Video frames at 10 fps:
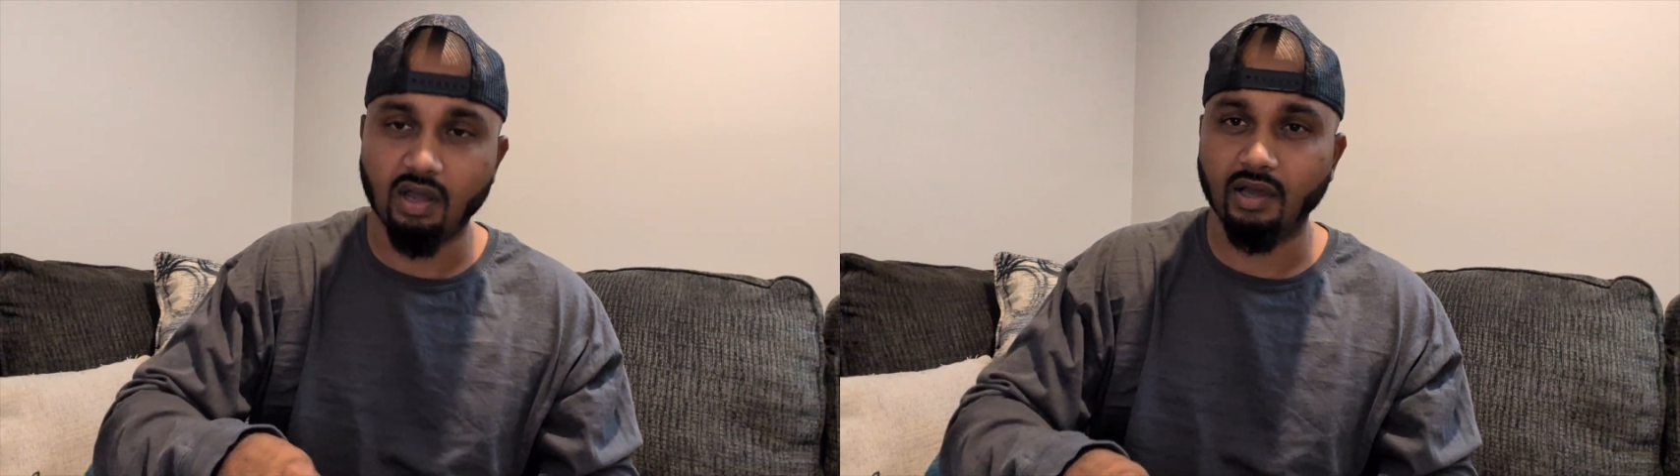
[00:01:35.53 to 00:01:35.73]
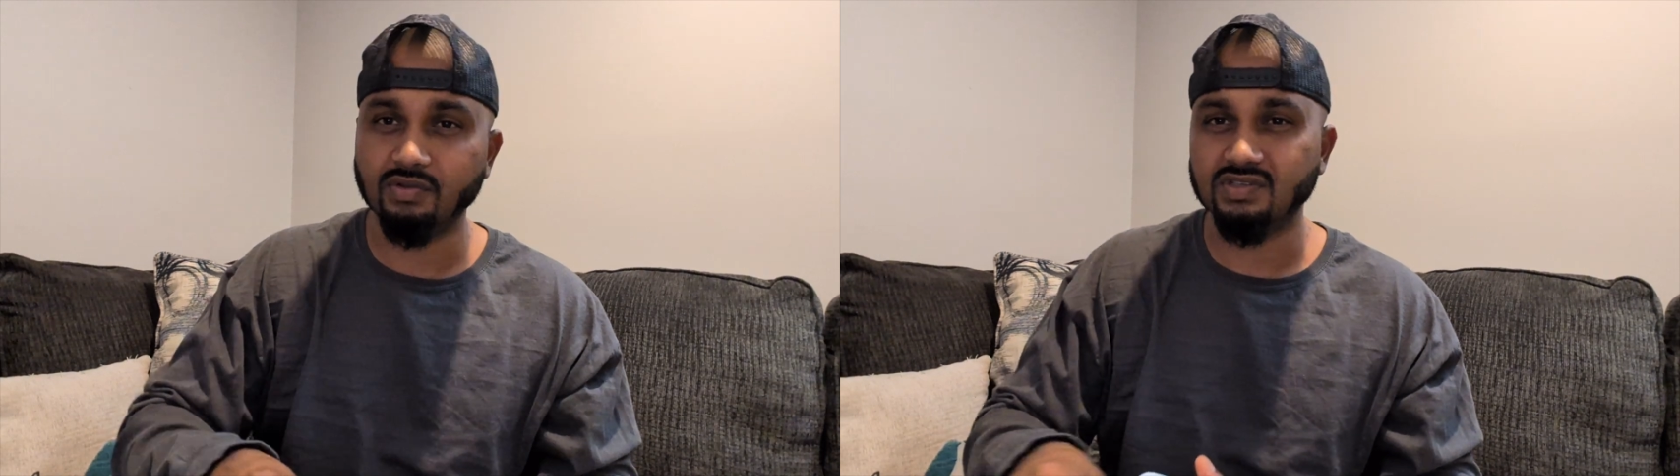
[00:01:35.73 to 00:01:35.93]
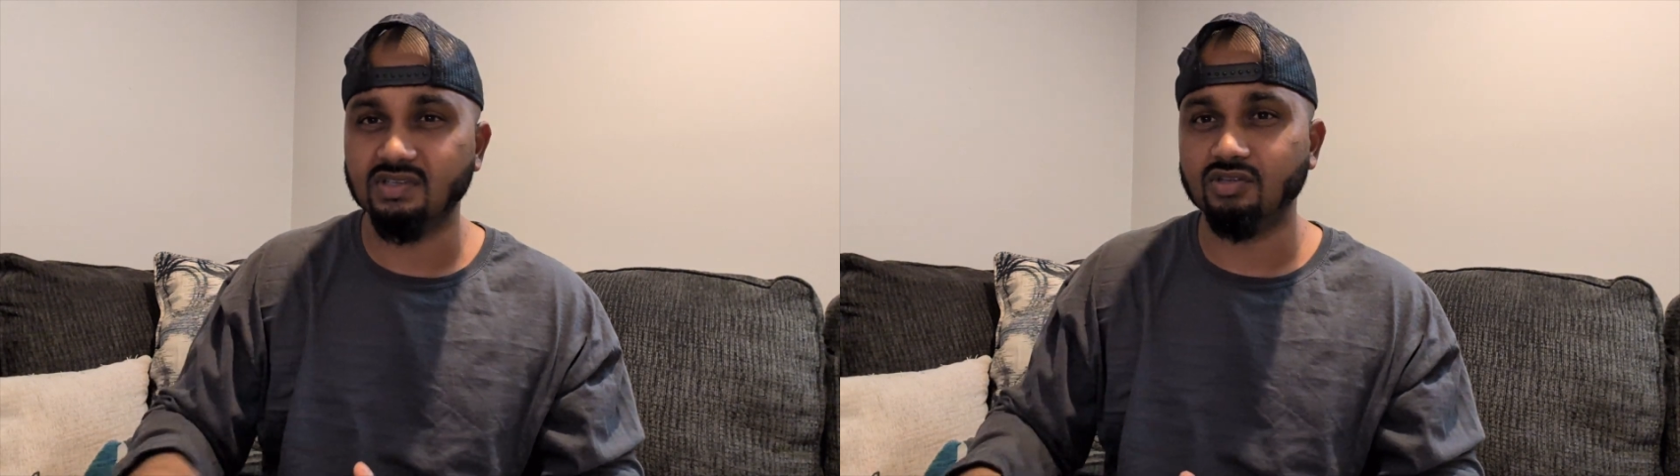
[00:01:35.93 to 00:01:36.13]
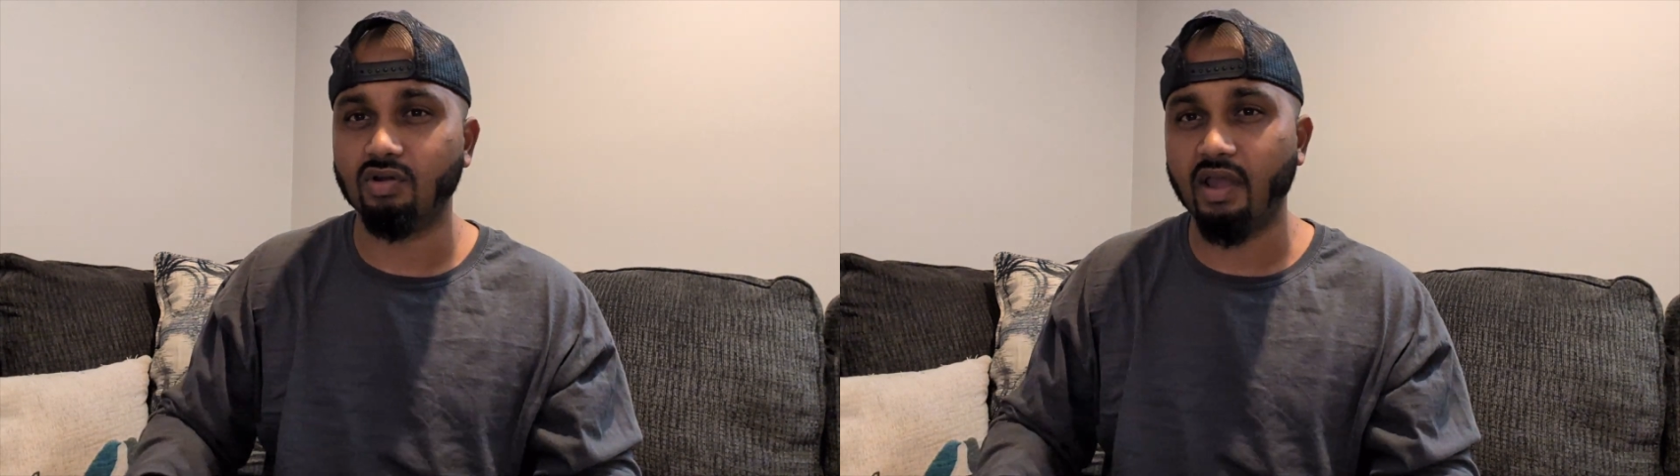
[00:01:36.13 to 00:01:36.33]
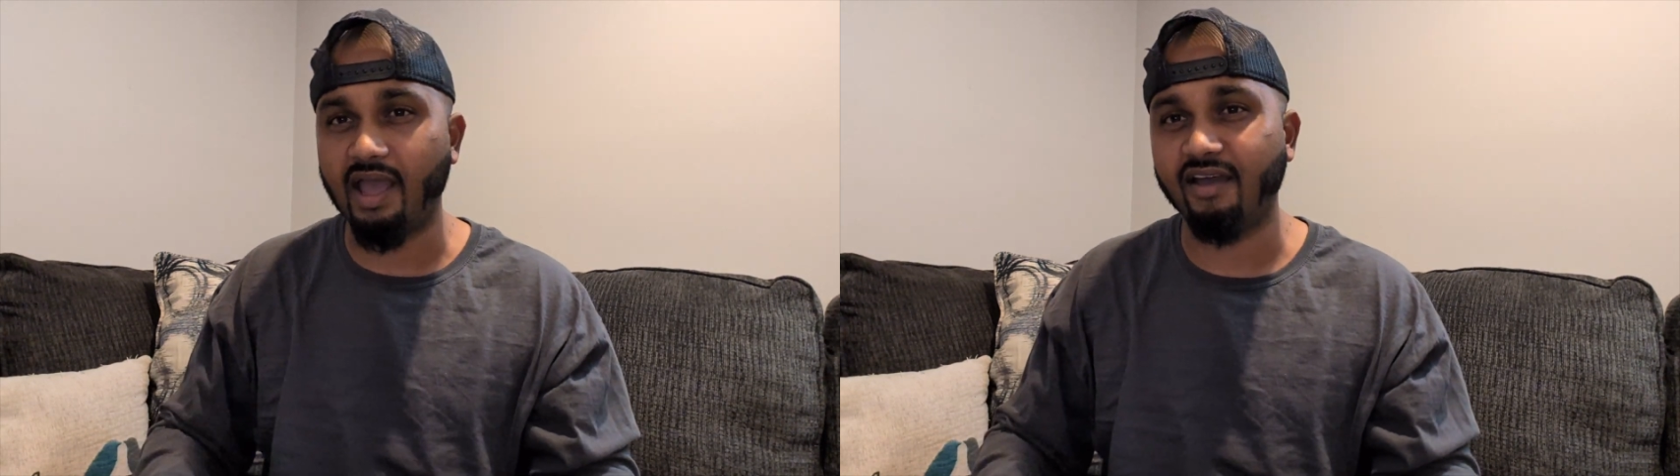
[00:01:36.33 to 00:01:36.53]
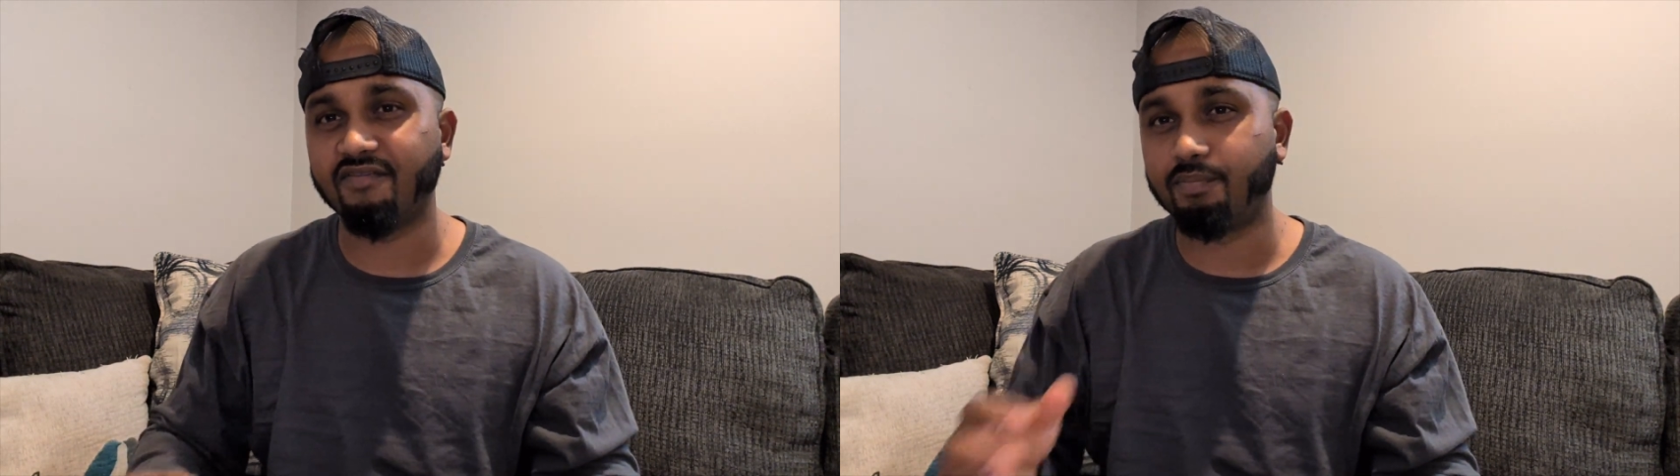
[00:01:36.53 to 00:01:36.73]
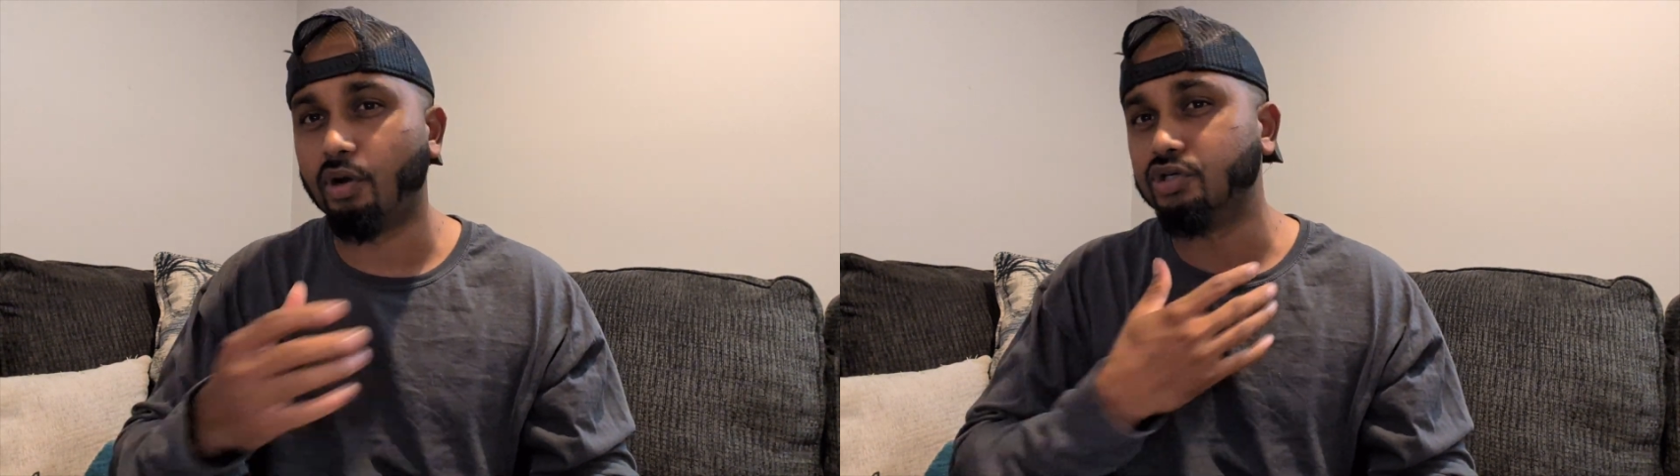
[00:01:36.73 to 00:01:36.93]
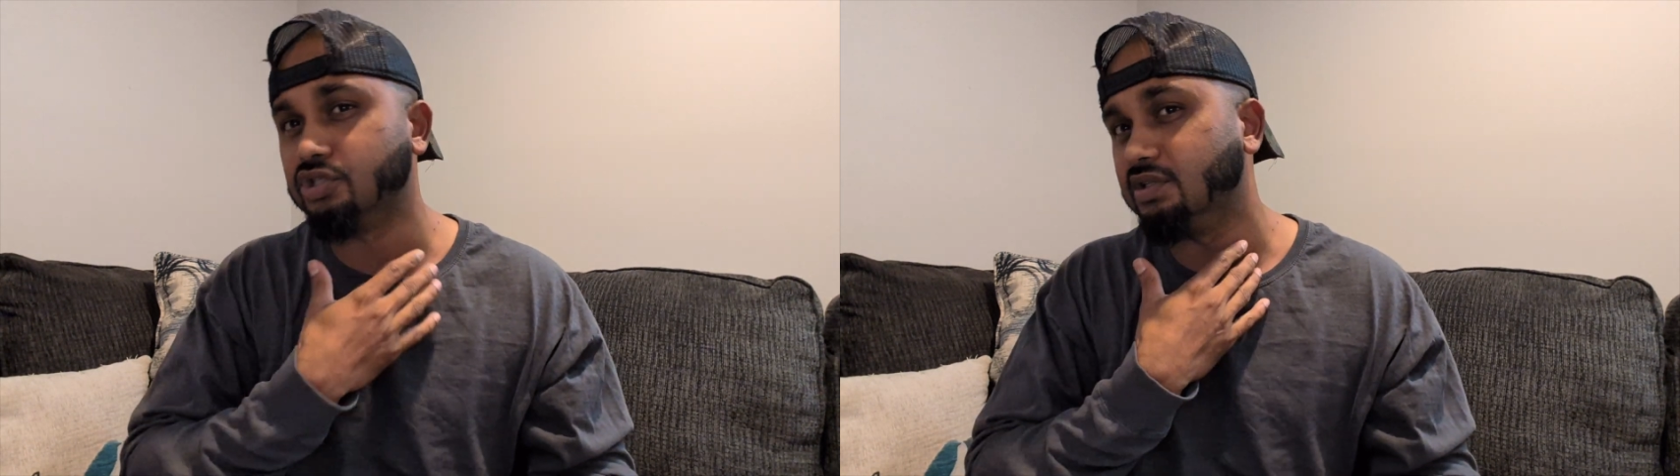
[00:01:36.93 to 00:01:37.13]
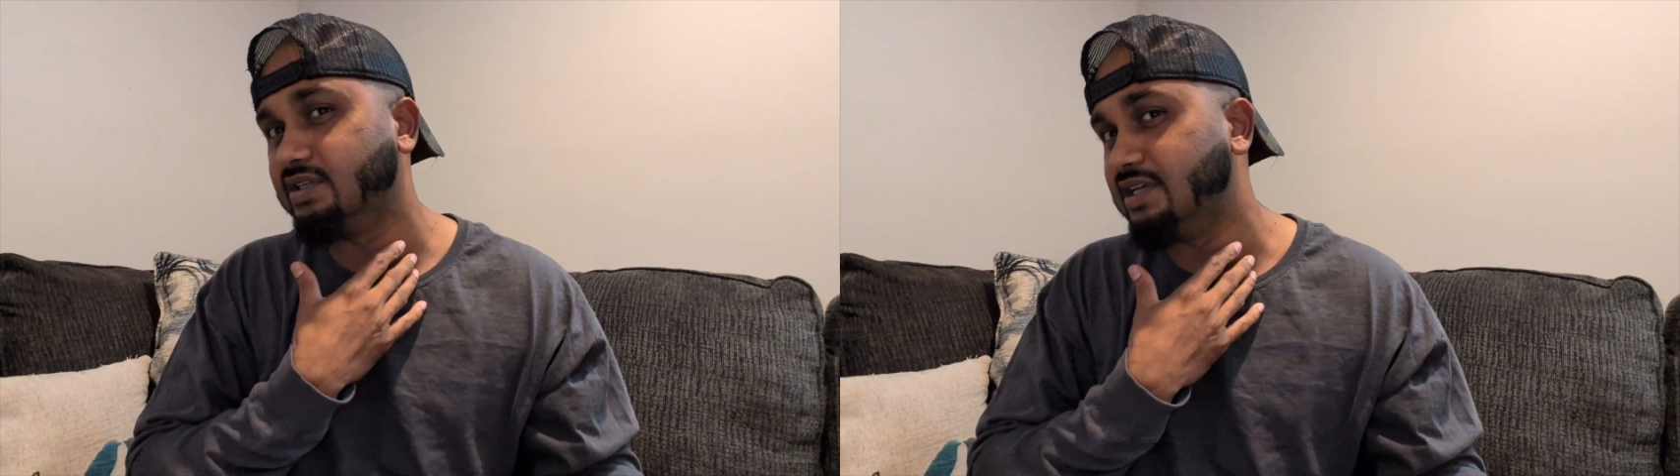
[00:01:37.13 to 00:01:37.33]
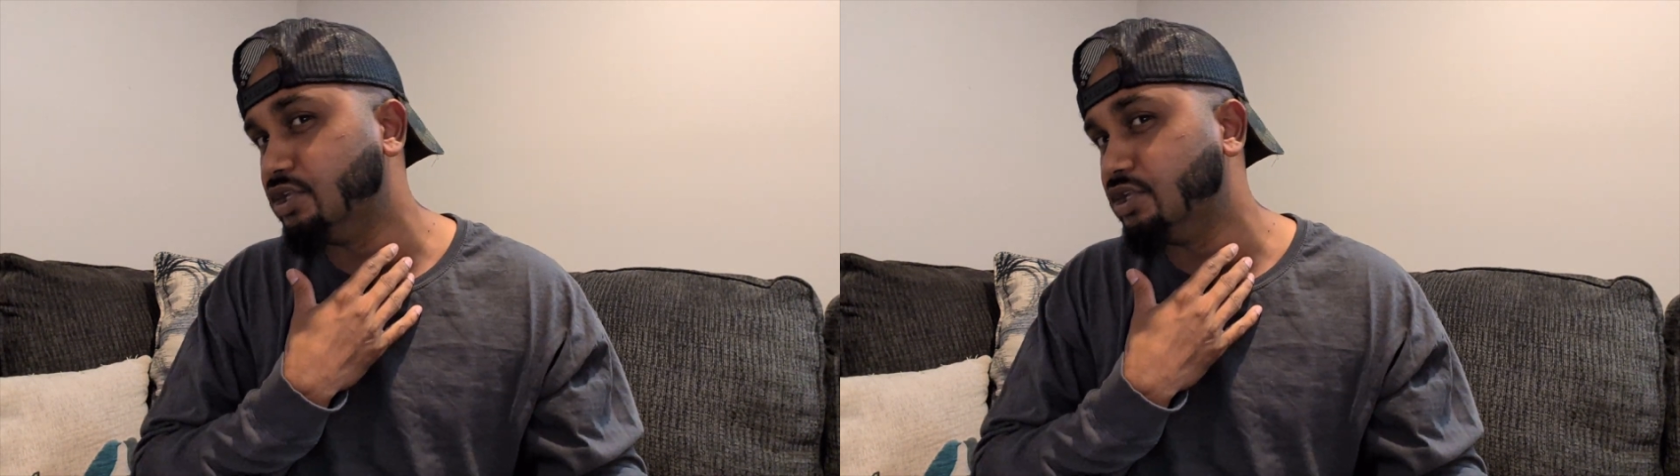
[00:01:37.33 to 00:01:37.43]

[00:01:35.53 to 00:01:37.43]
house and you're half partially